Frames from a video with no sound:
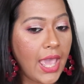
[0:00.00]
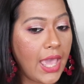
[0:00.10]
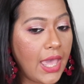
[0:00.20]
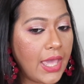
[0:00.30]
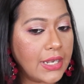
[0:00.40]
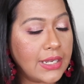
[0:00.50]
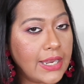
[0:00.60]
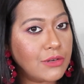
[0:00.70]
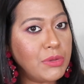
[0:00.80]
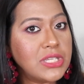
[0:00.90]
And
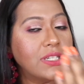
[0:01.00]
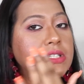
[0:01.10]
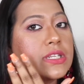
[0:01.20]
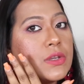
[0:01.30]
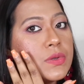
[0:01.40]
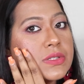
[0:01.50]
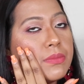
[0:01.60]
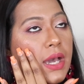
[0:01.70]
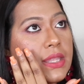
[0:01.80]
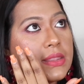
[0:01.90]
let me just use
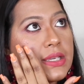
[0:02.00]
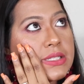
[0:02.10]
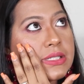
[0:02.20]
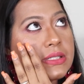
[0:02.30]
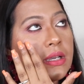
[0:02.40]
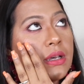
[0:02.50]
this